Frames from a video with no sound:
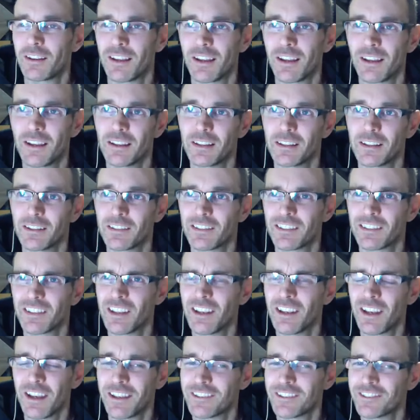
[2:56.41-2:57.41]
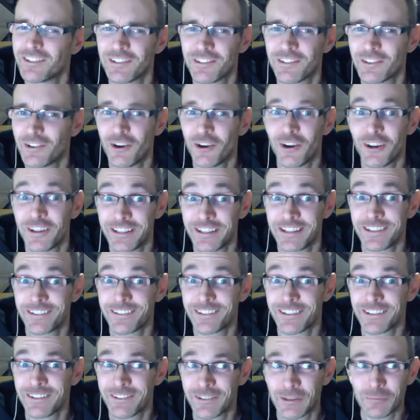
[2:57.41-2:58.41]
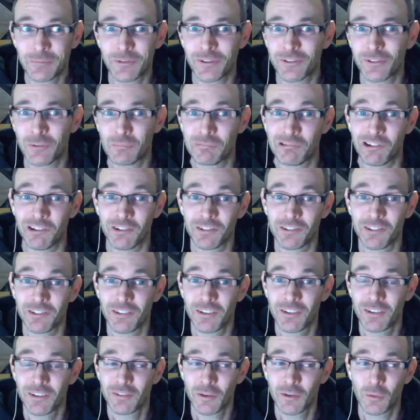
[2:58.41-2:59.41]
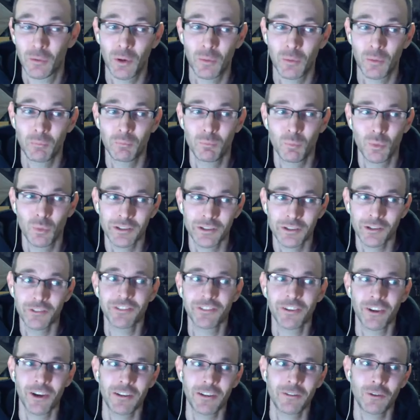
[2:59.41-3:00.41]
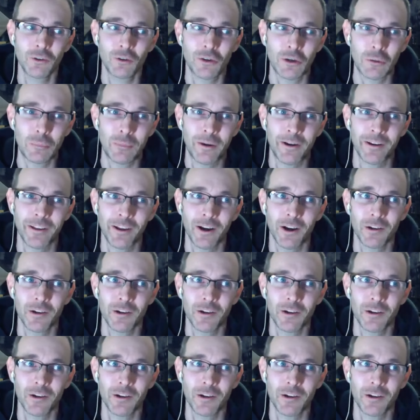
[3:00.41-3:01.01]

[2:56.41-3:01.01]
And yeah, it's just not an easy subject to broach. So when when you started talking about it, I